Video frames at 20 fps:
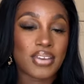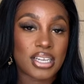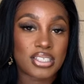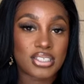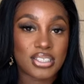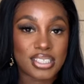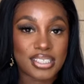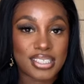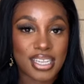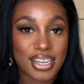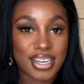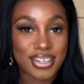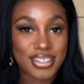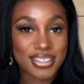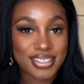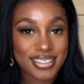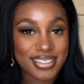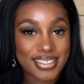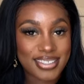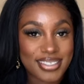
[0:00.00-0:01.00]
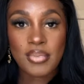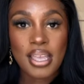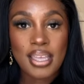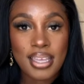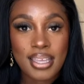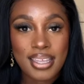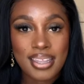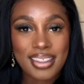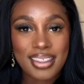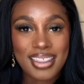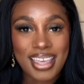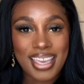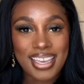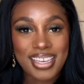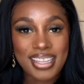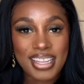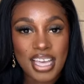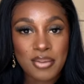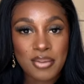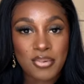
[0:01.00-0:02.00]
fashion designers. They
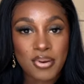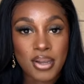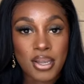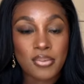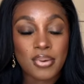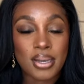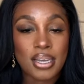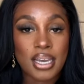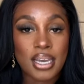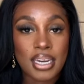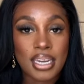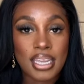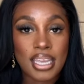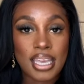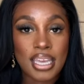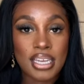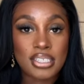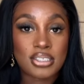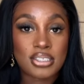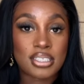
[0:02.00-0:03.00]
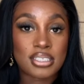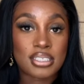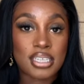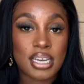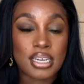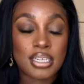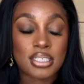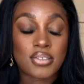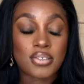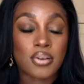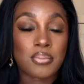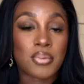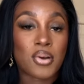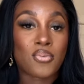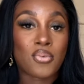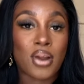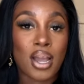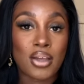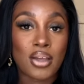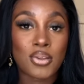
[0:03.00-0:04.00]
collaborate with cutting-edge designers from
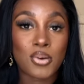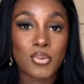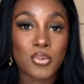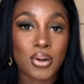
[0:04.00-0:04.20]
around the